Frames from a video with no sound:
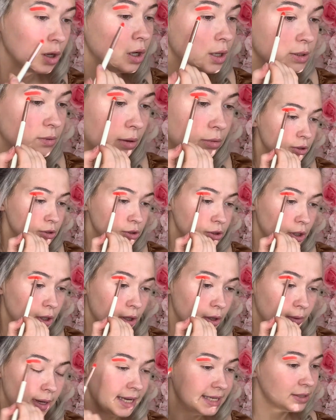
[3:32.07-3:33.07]
So what I'm going to
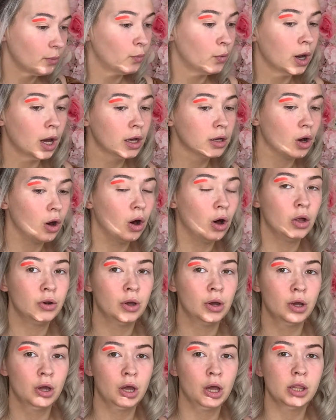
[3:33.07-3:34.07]
do is work on
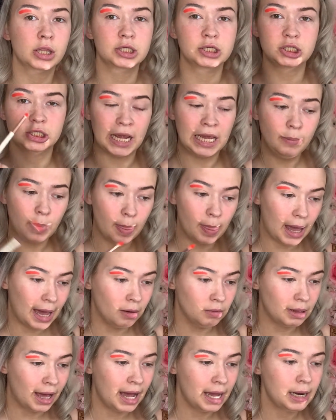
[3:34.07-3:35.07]
the shape and the
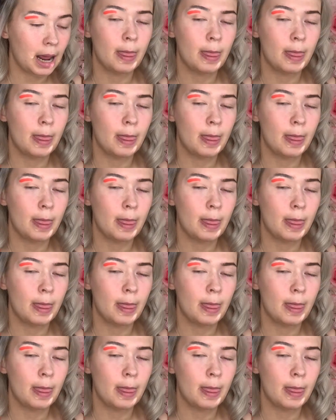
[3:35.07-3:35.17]
outline,